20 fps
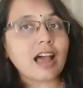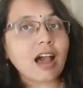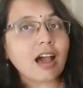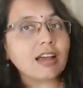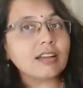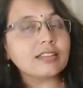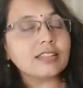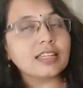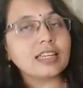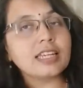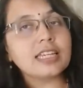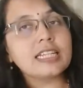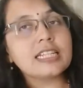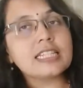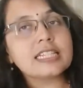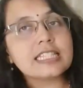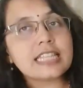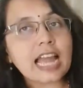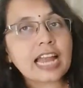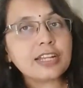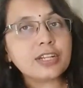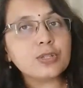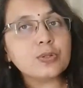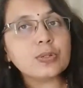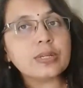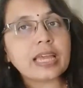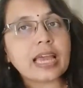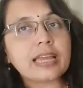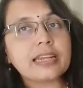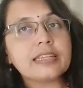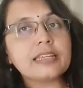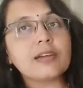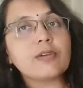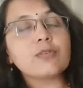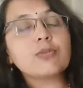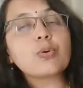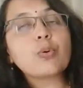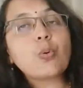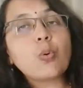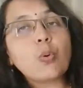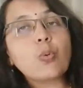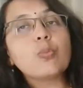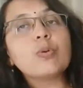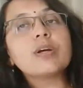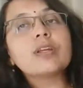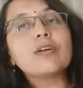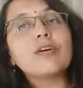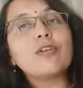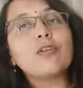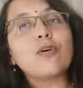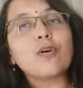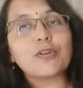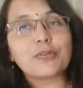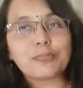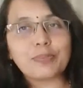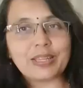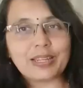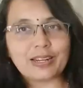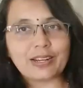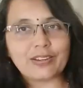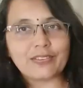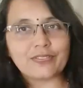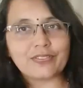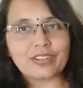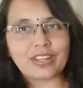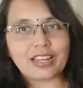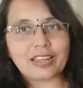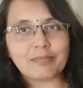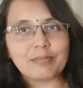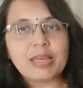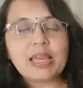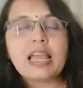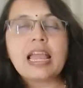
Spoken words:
are things that you carry out over a long period of time,